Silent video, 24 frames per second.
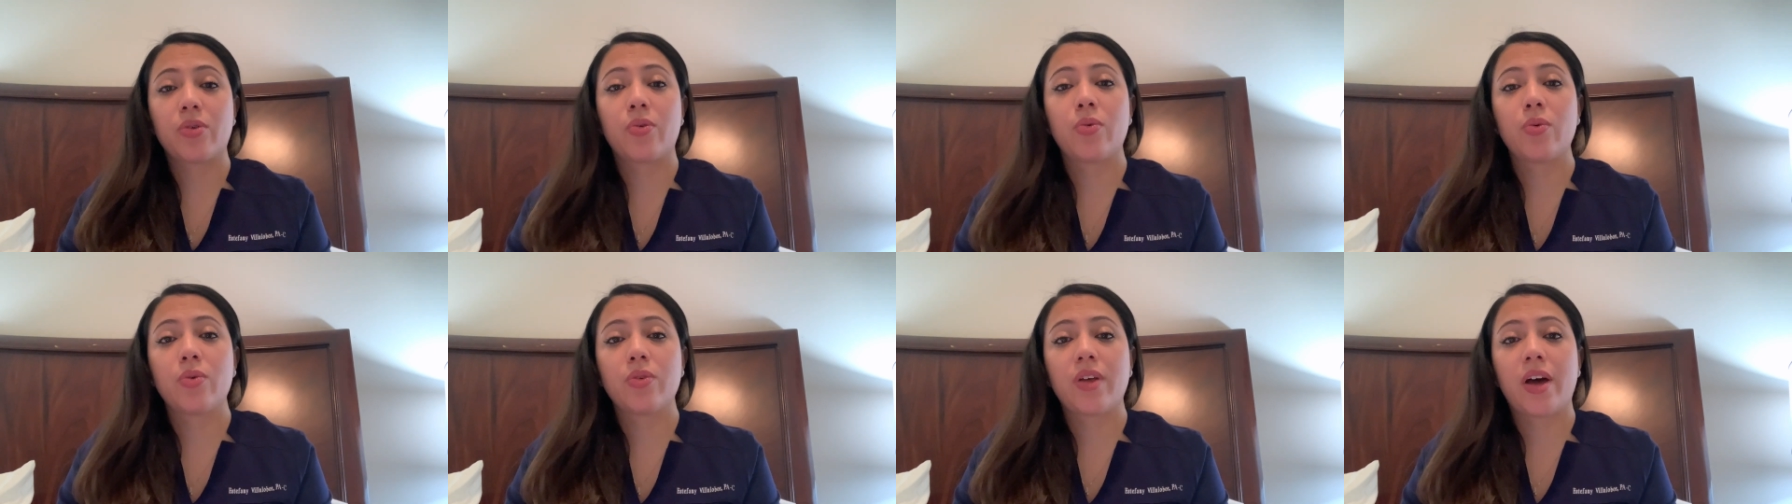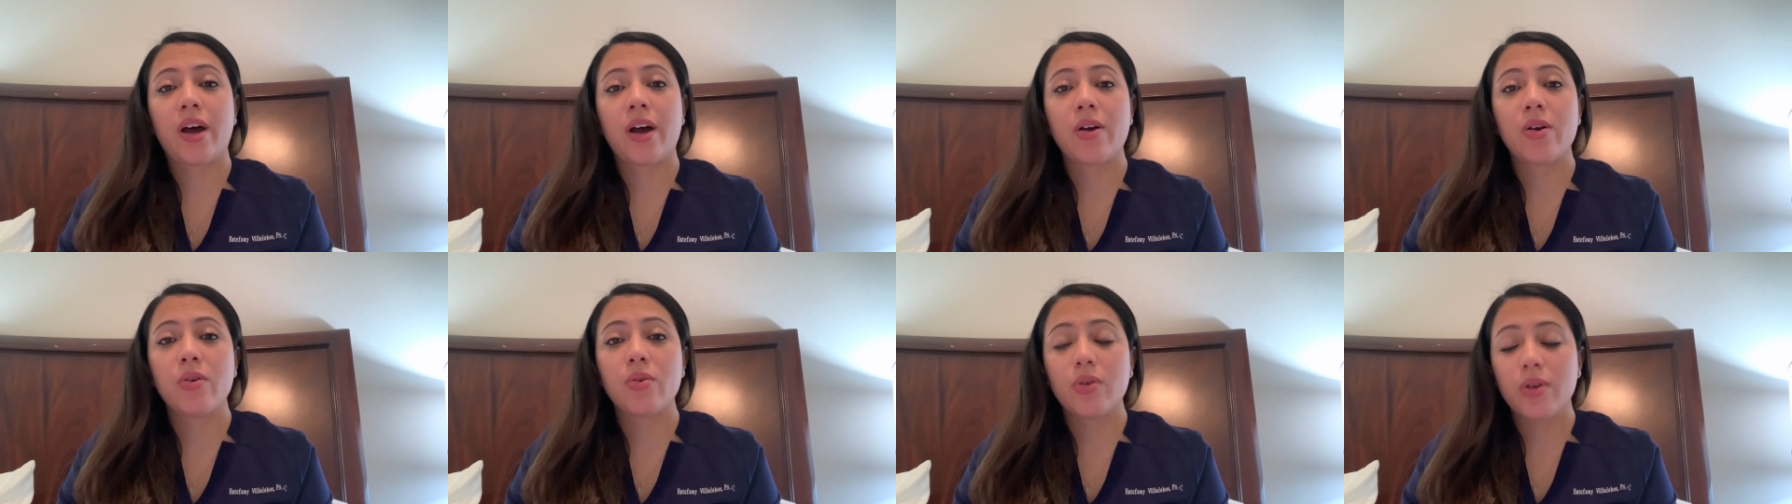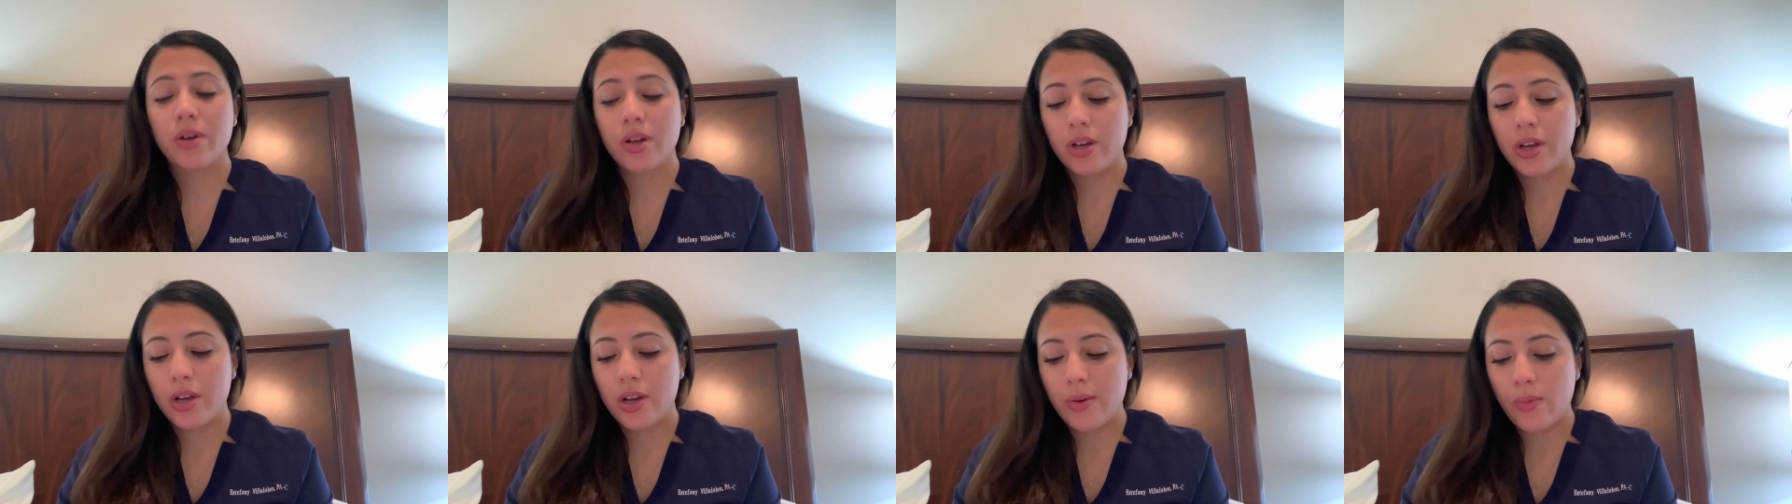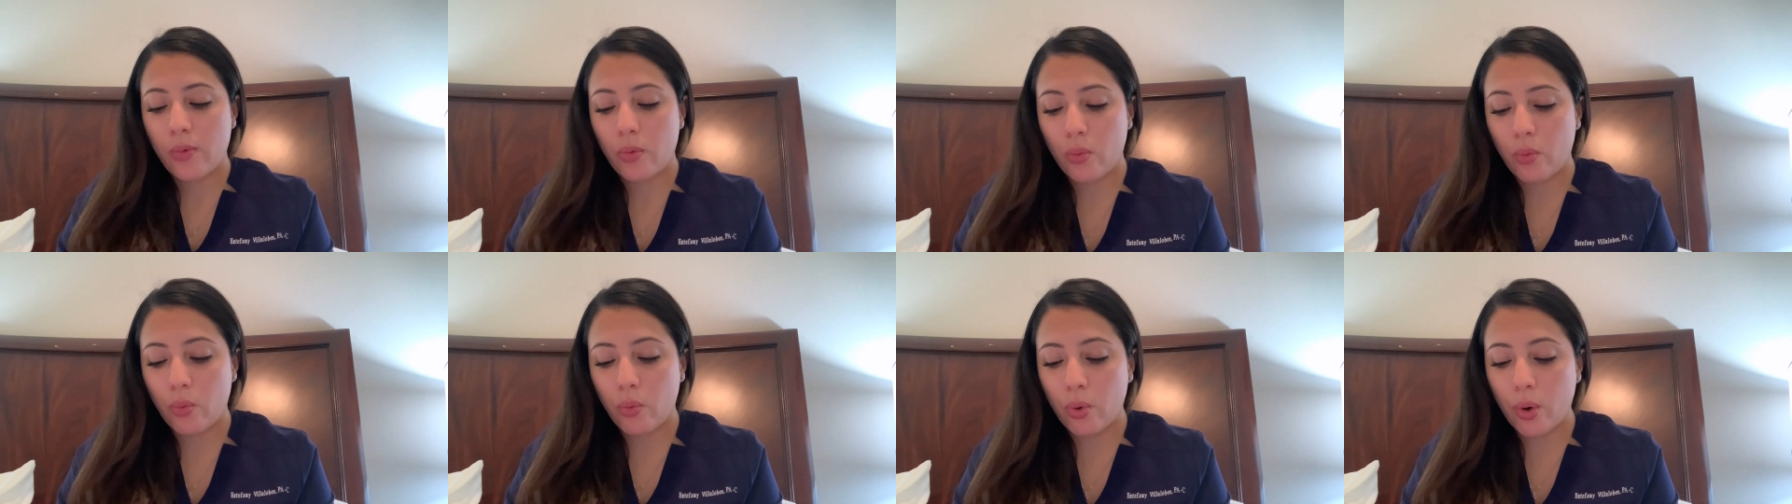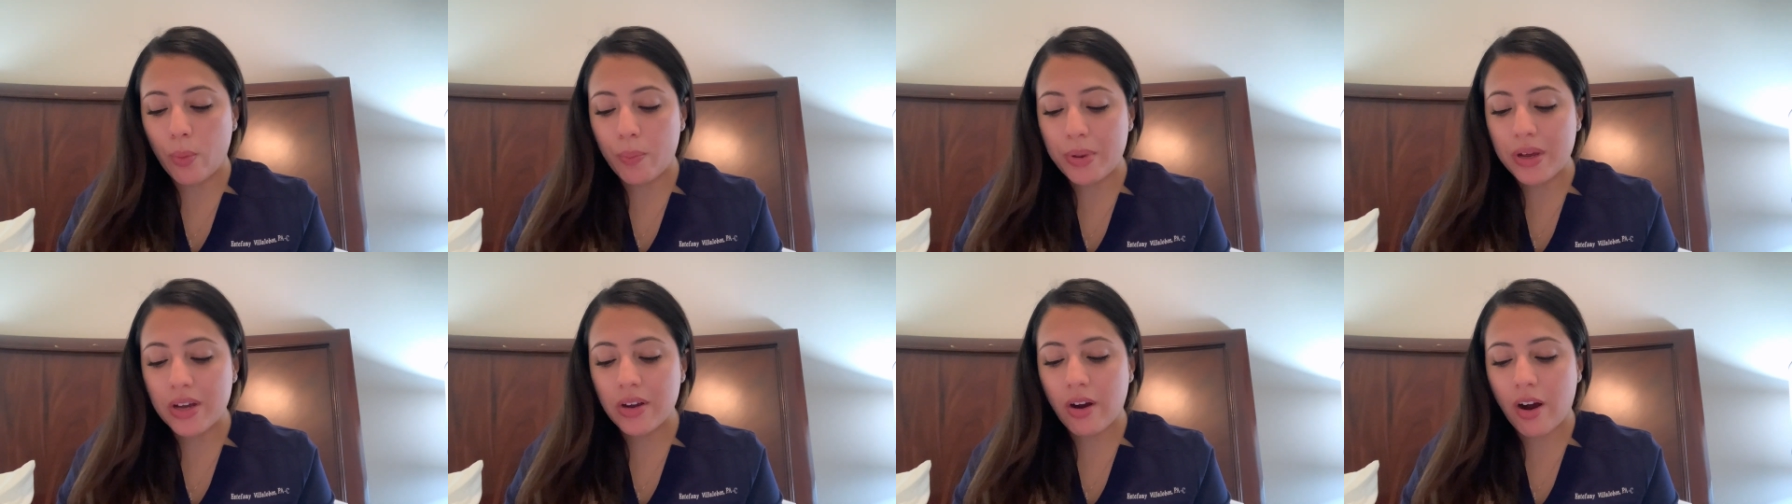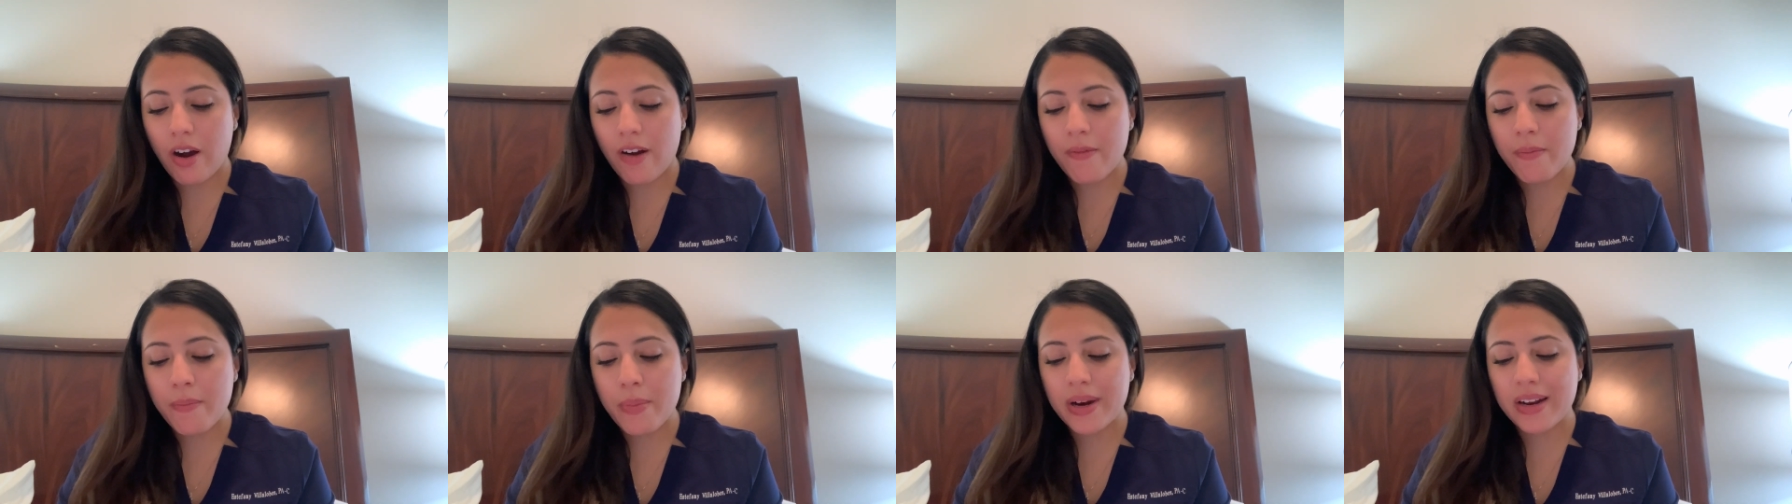that whooping
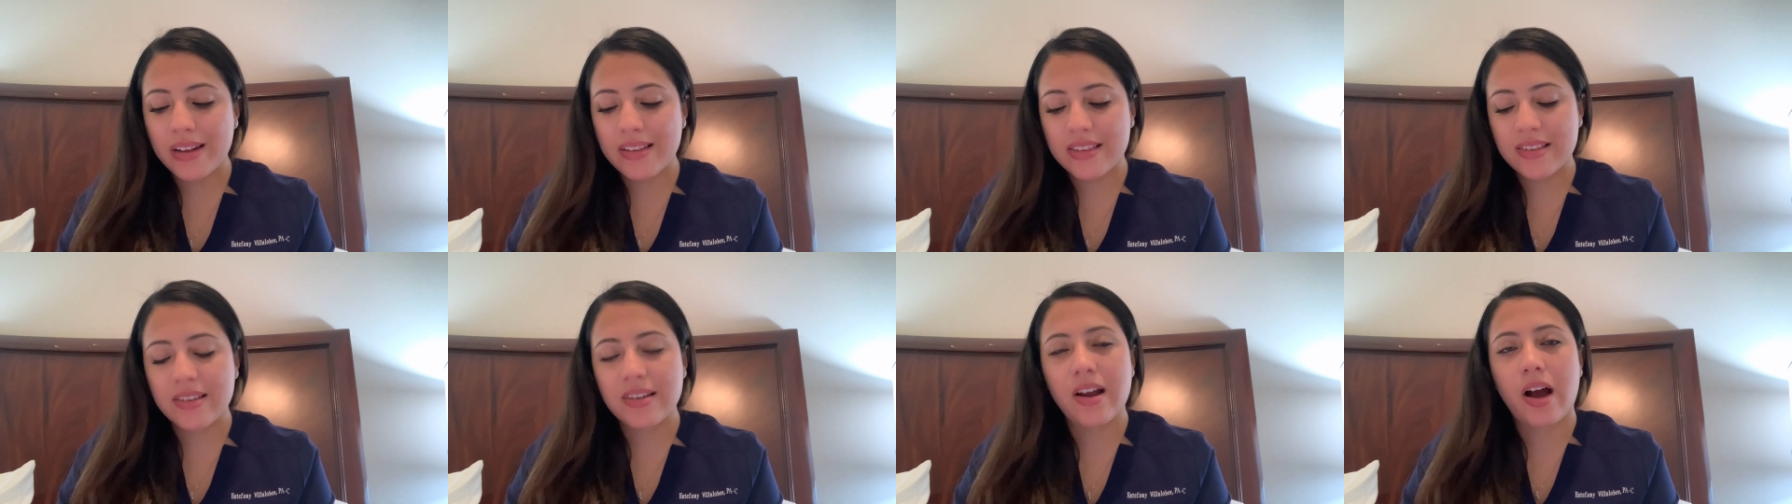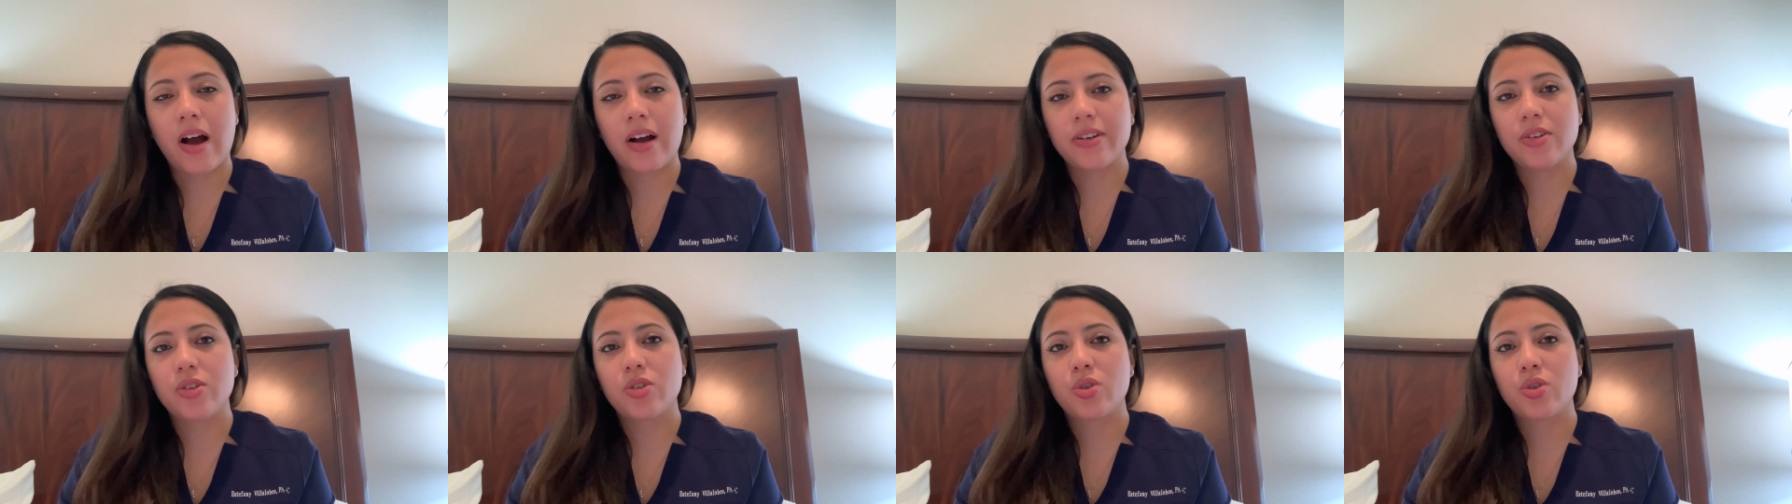cough, but it's not.